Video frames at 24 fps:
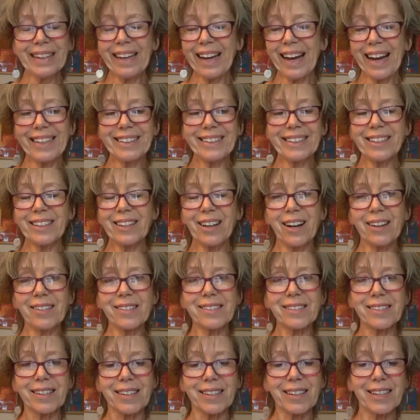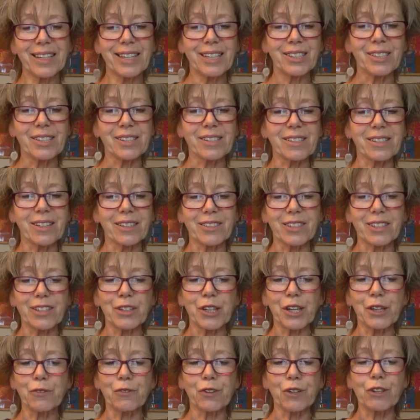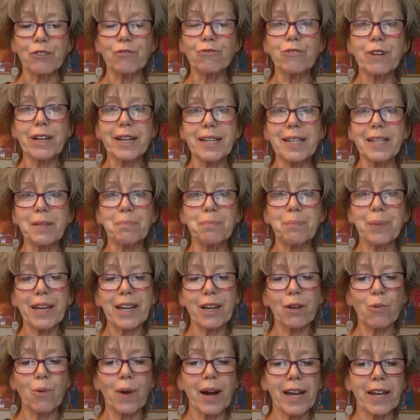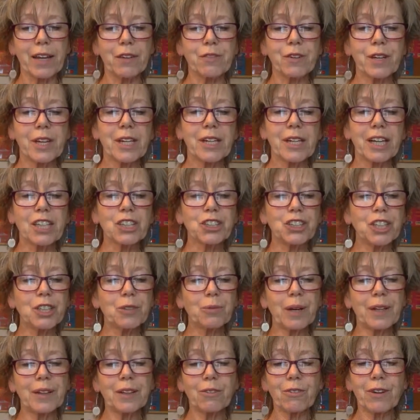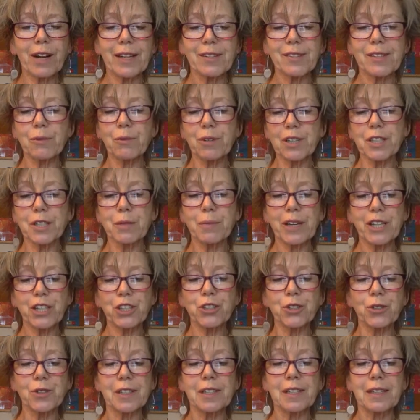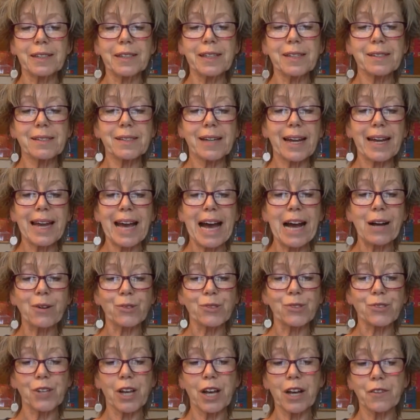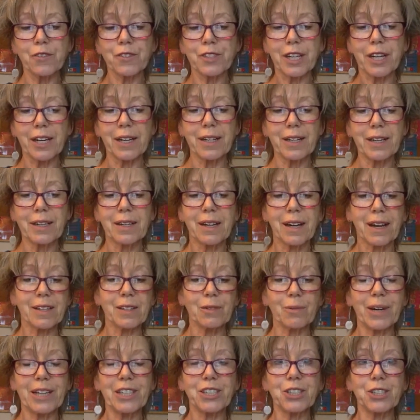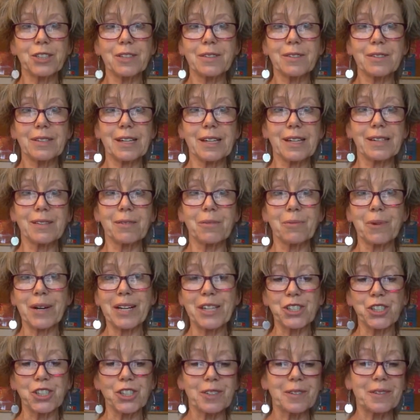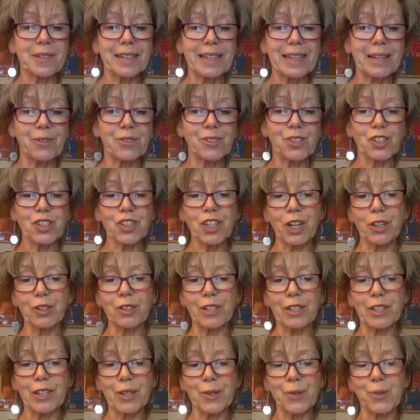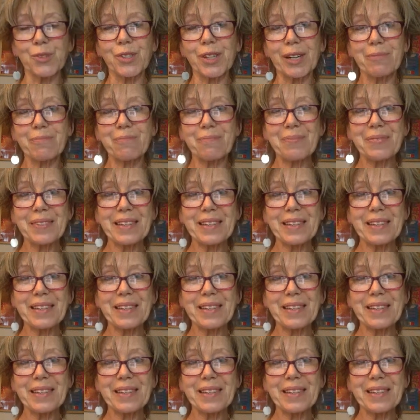I didn't answer, just started looking for a really big wave. As she'd won the race, I wanted to make sure that at least I out-surfed her, otherwise she'd think I was a total loser.